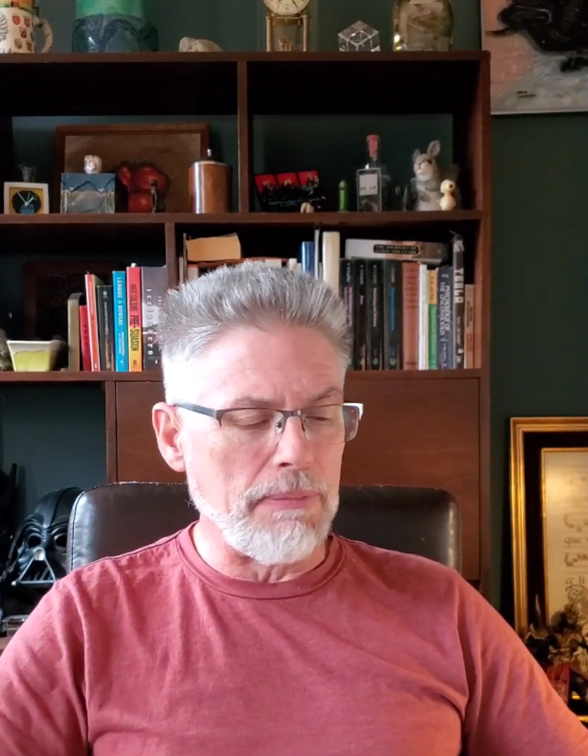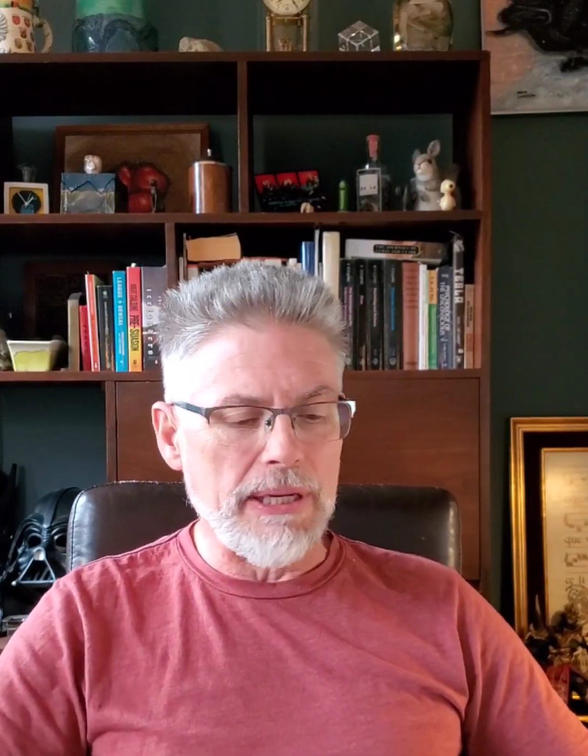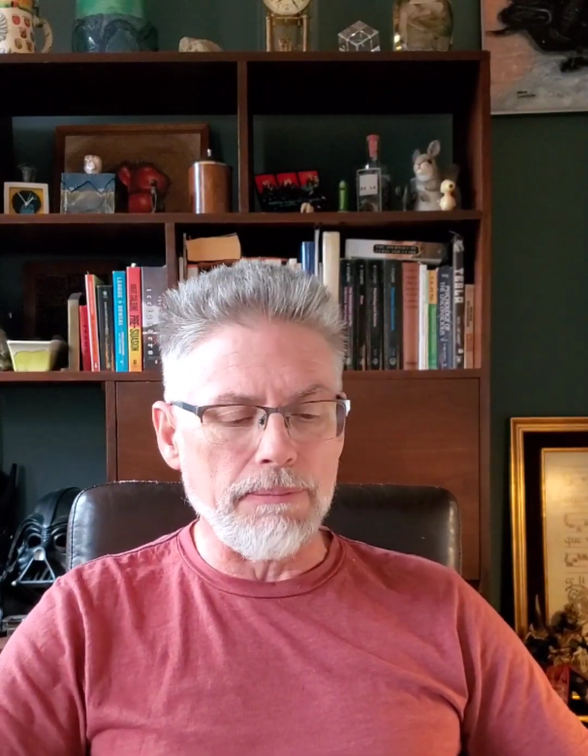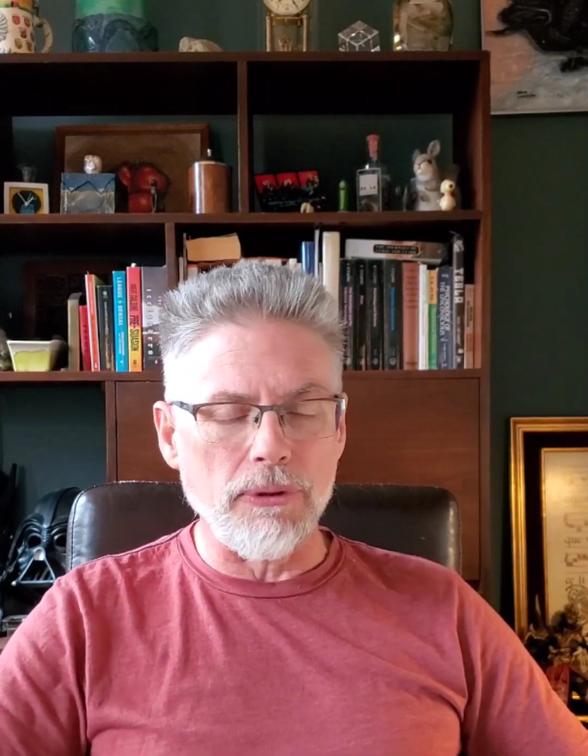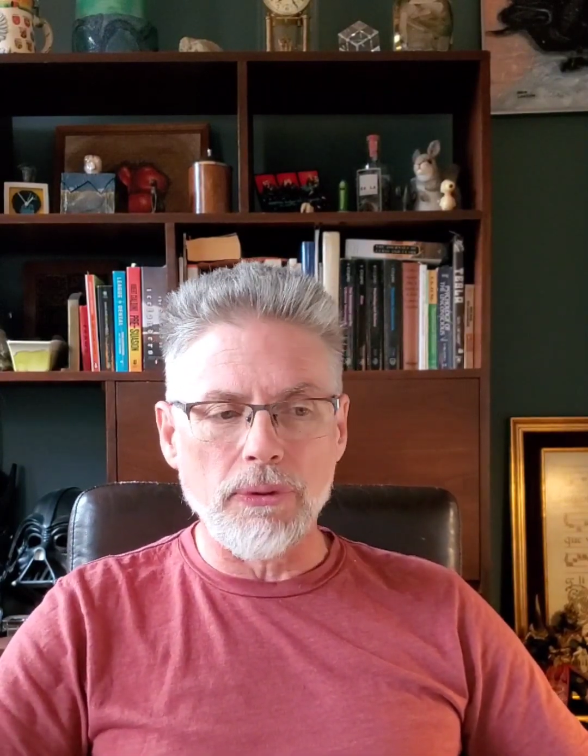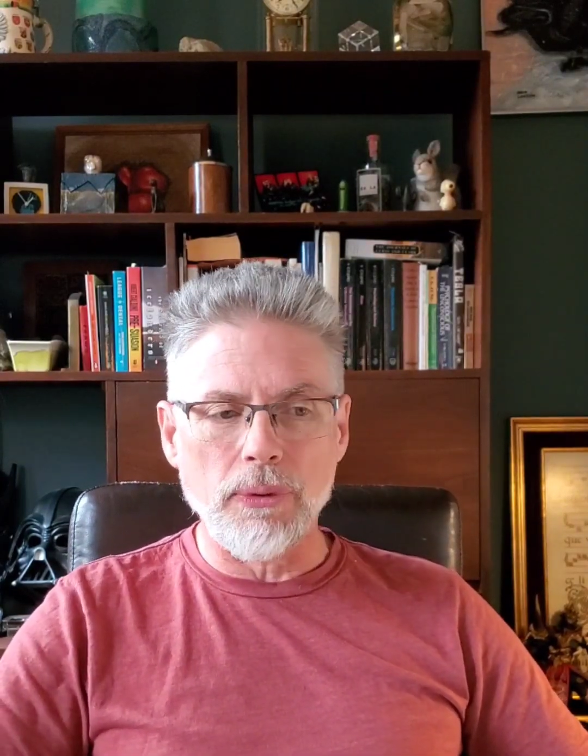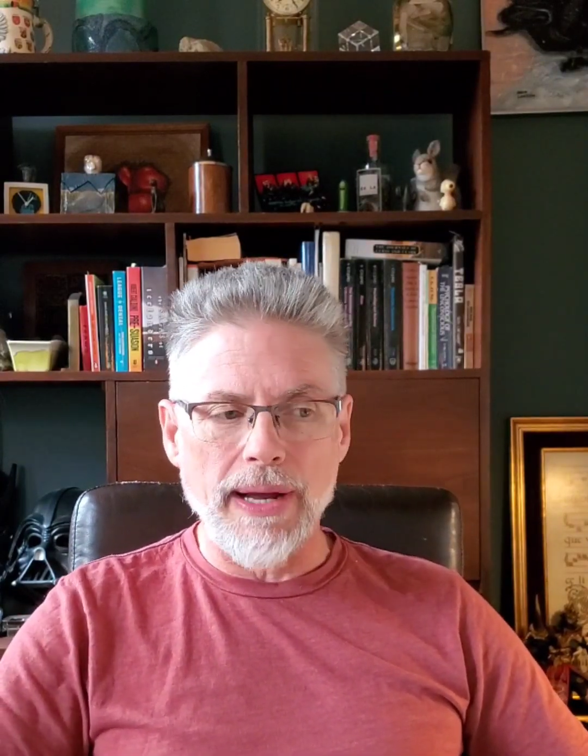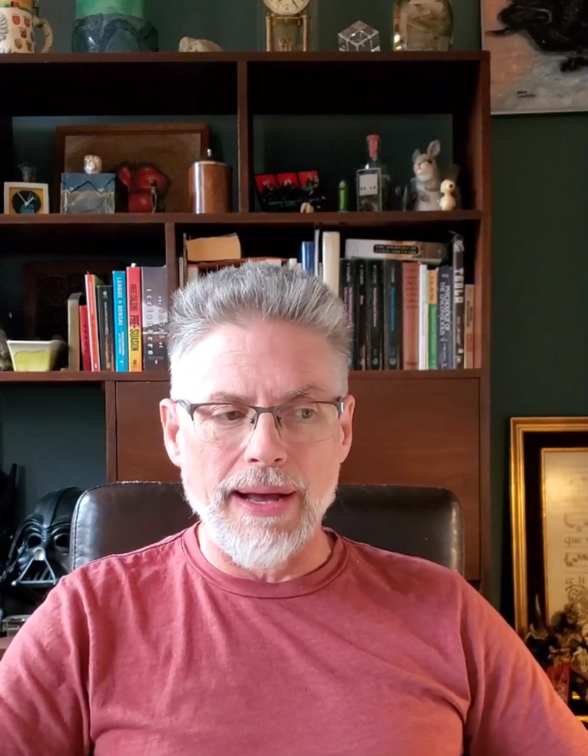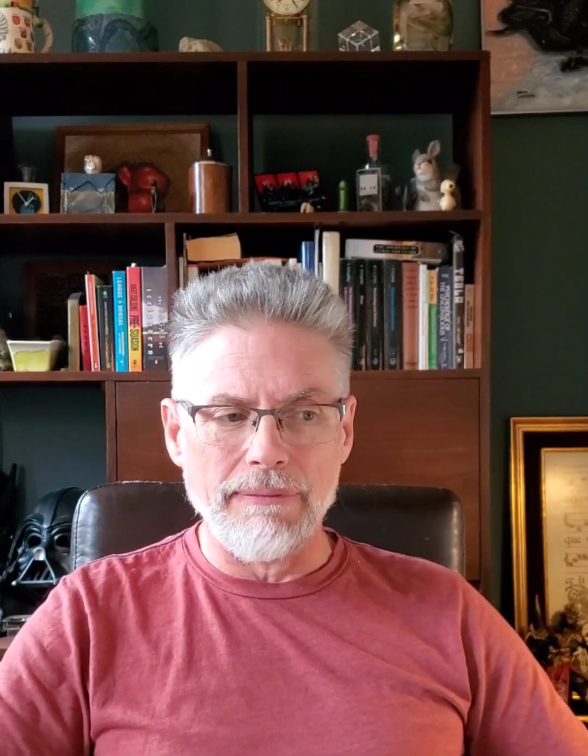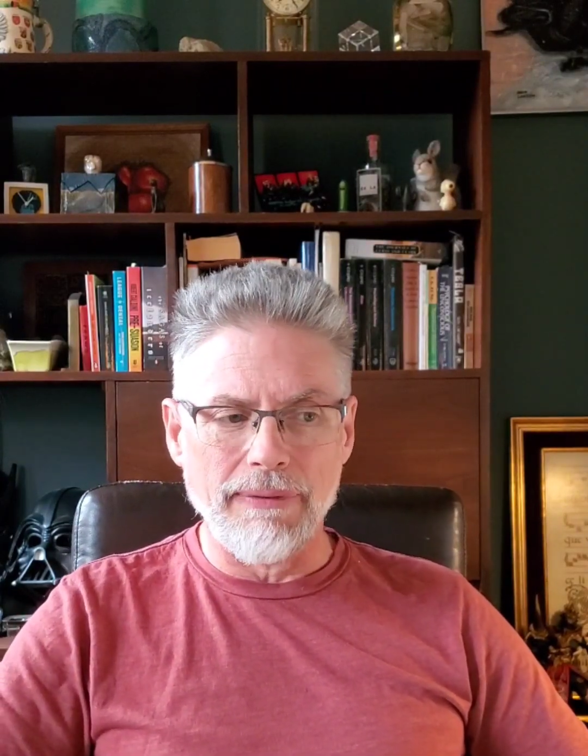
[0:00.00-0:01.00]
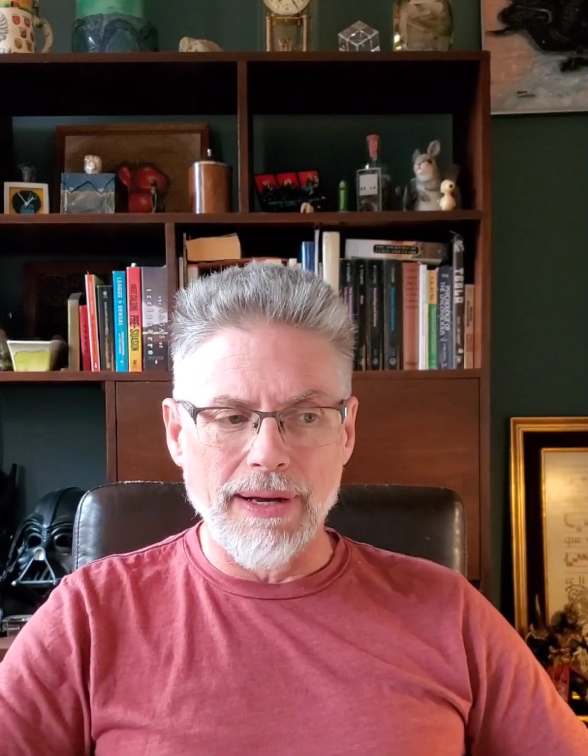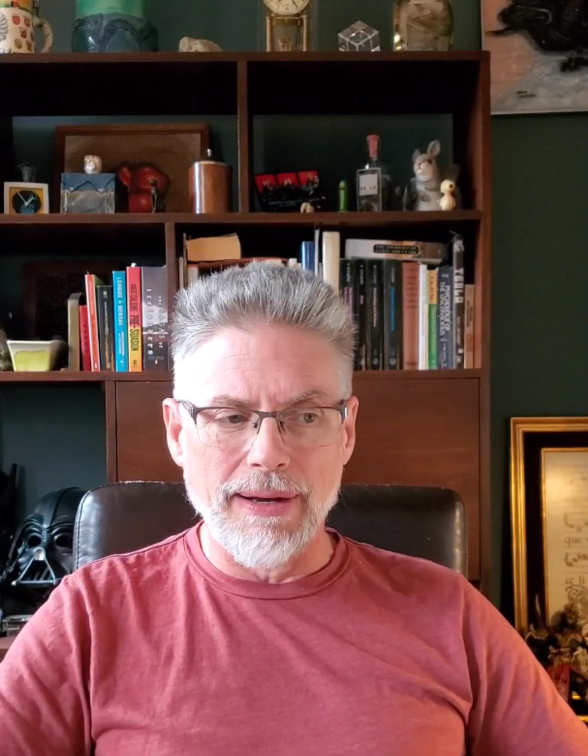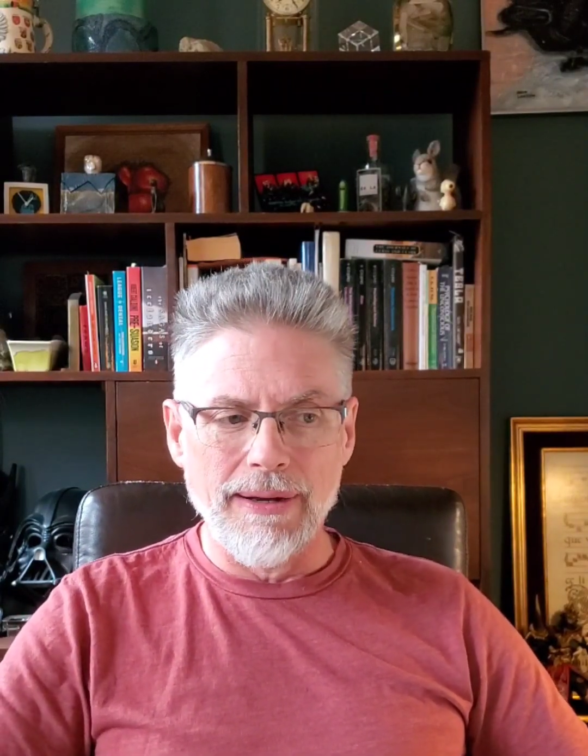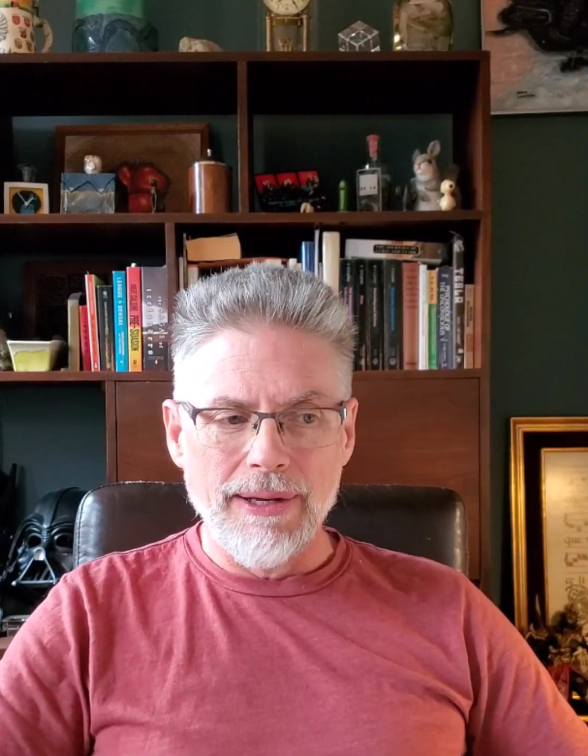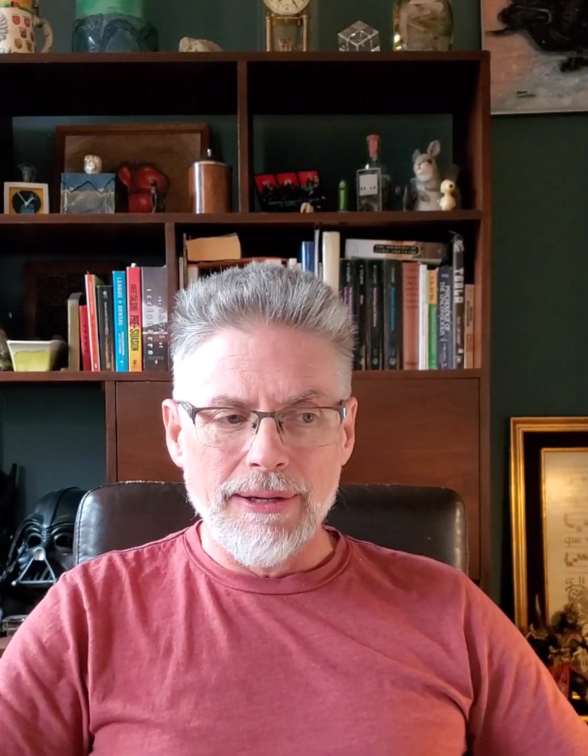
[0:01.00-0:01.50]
people who have, uh,